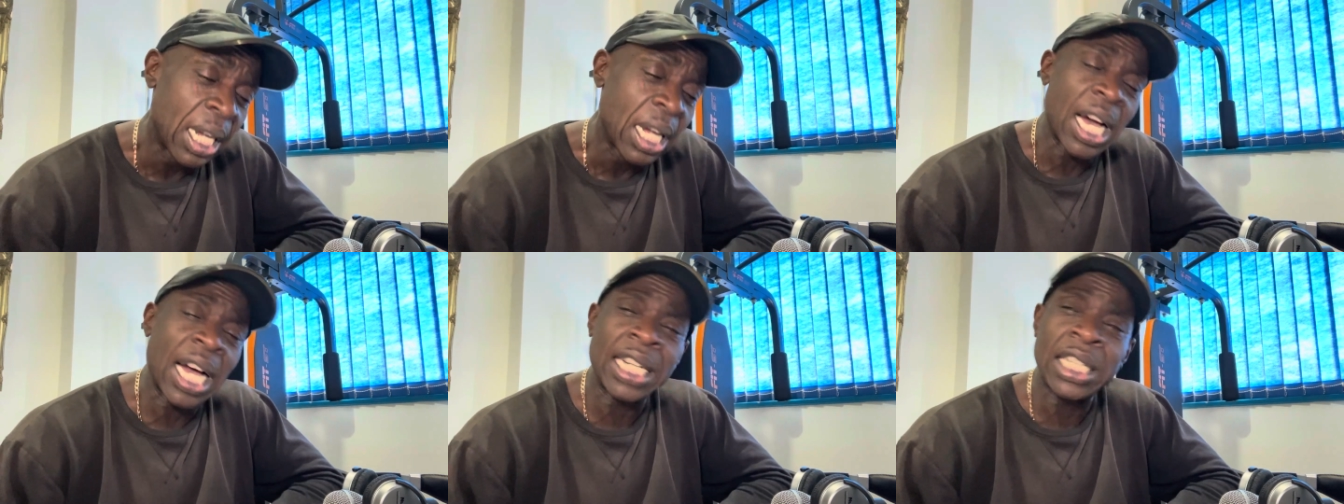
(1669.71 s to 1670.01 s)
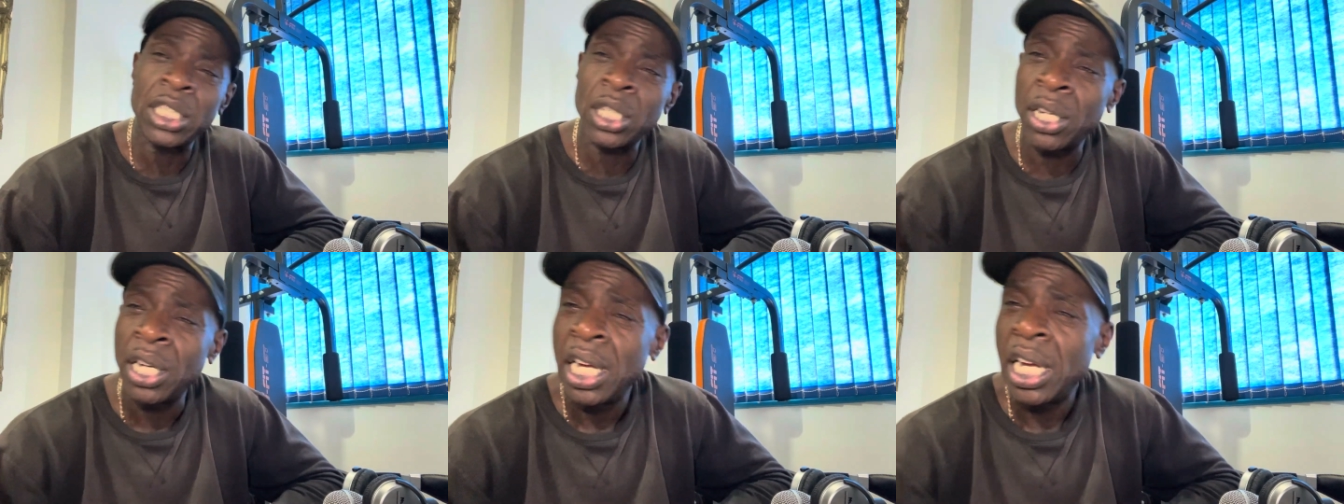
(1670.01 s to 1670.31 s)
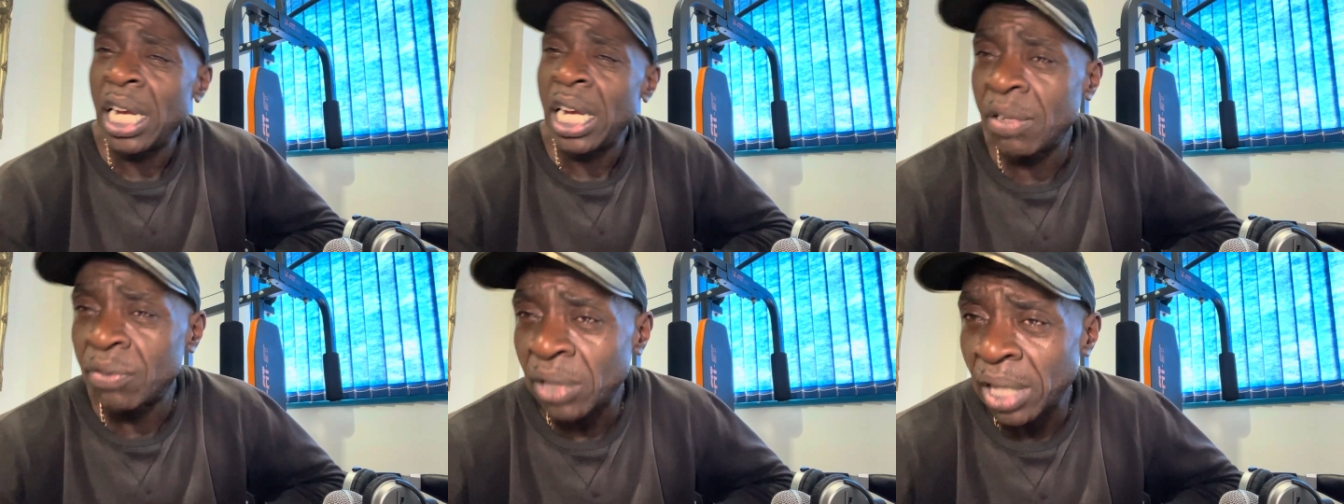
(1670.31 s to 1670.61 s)
And you know,
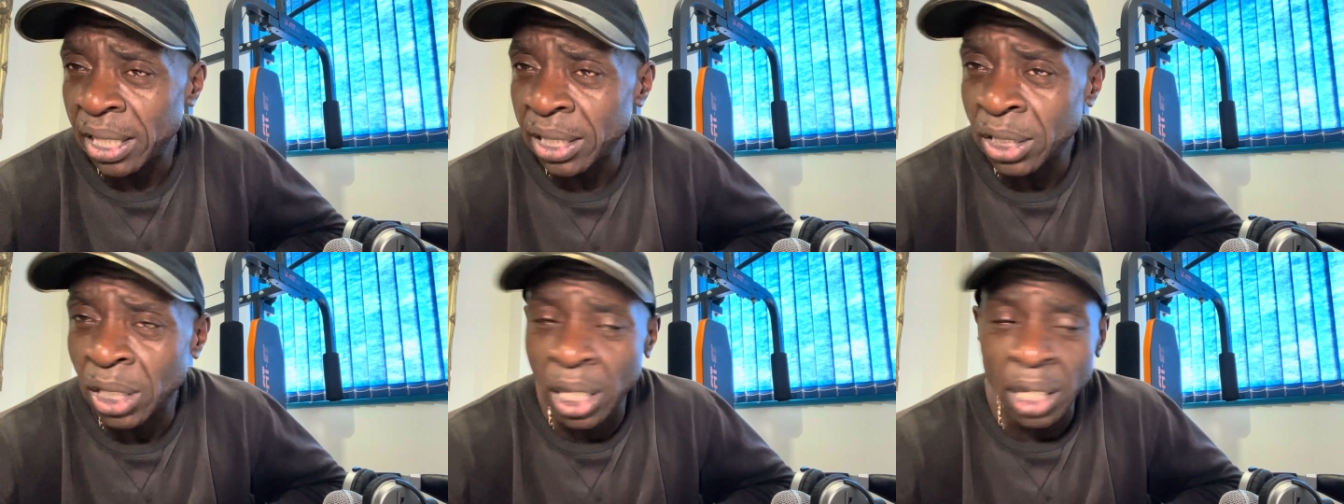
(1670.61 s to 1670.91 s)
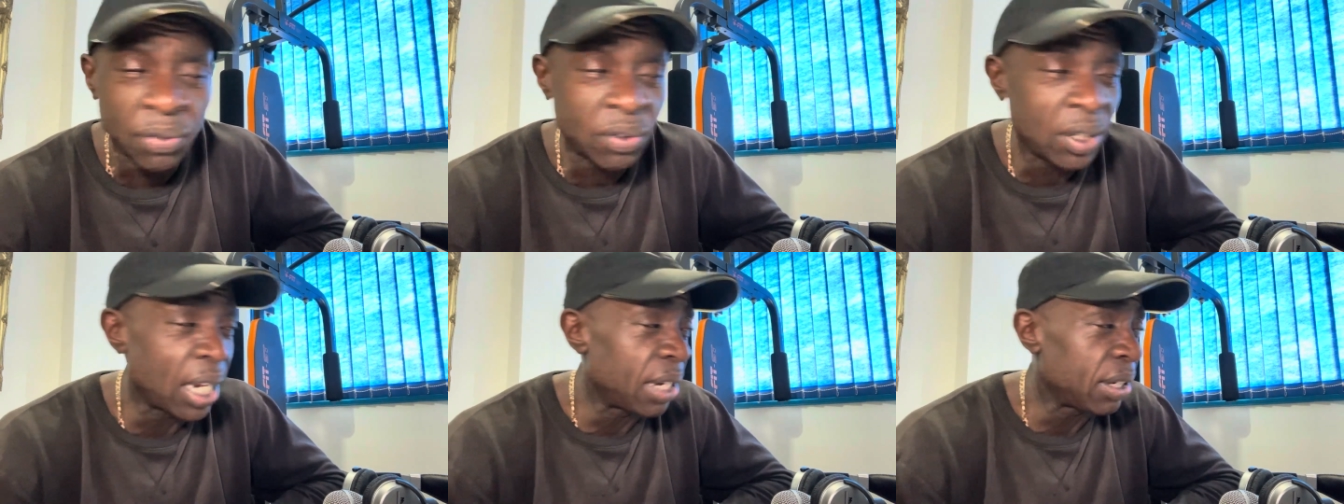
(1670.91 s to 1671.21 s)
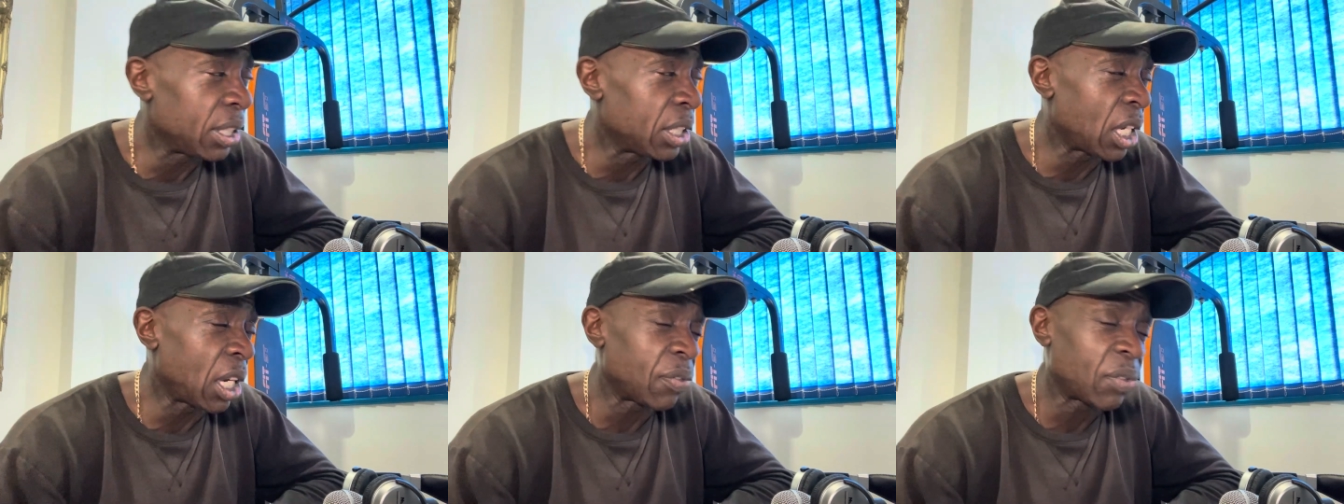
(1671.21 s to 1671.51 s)
if
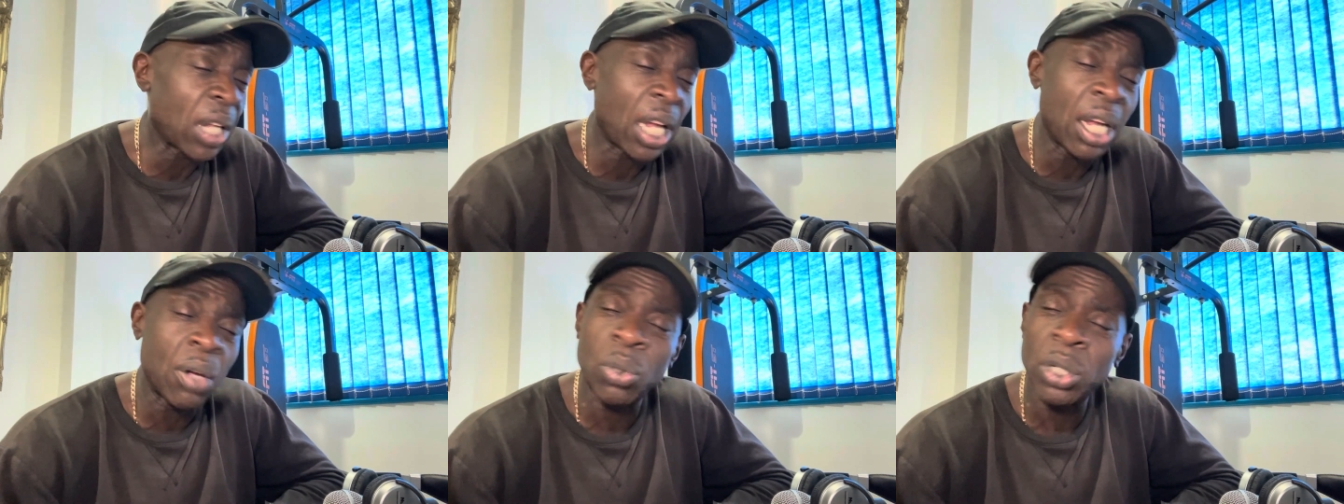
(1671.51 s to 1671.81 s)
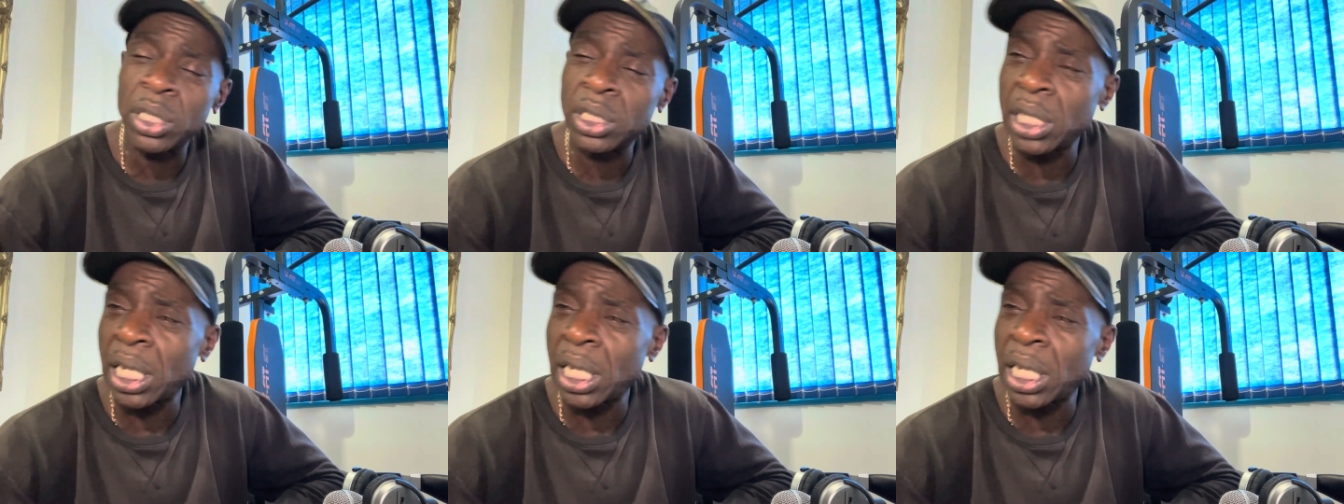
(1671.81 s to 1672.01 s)
there was